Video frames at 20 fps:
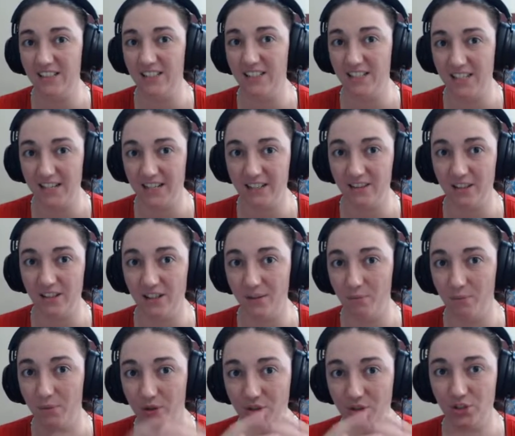The
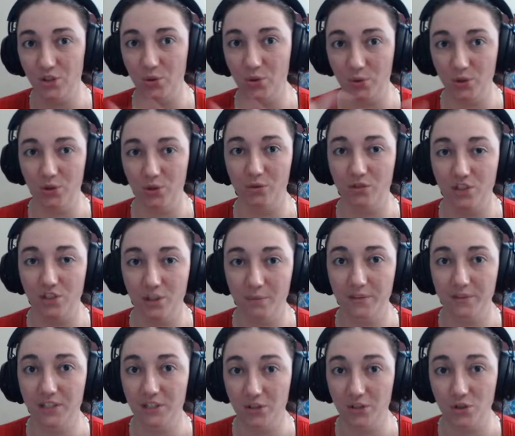person who you have
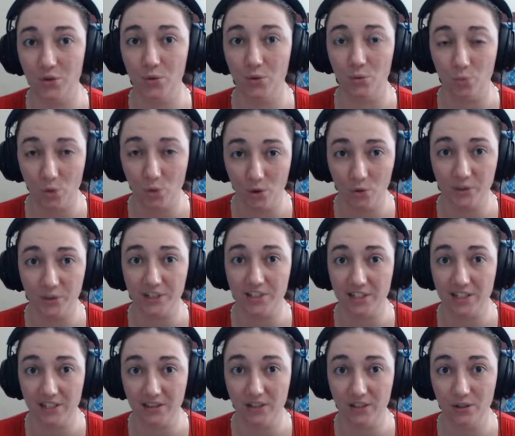summoned into your world is
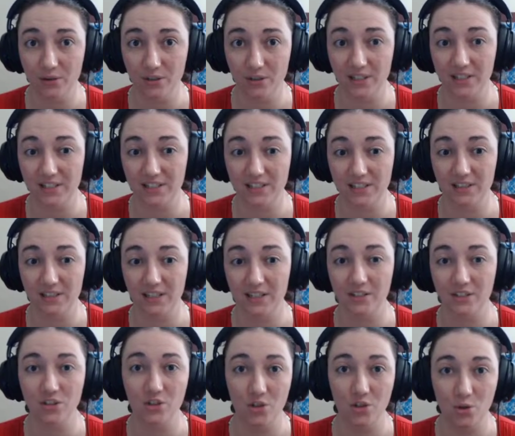in there the instant that
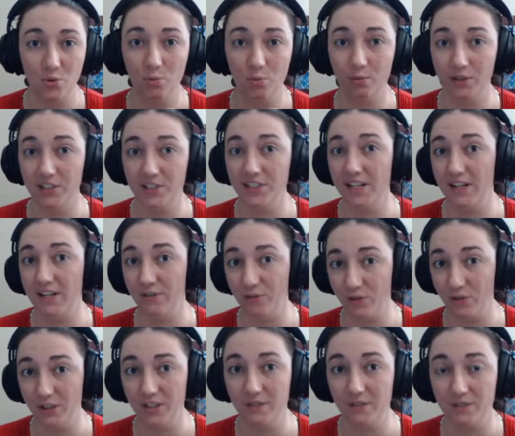it's you plus a
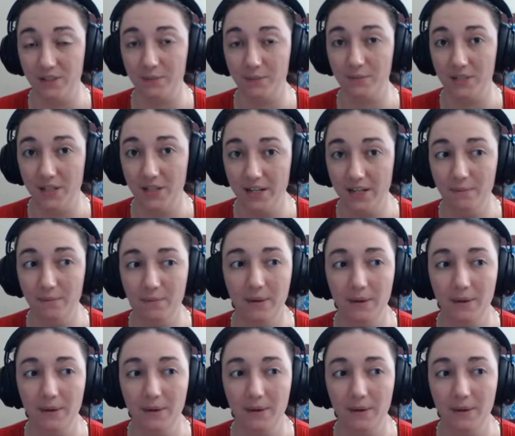friend of some type.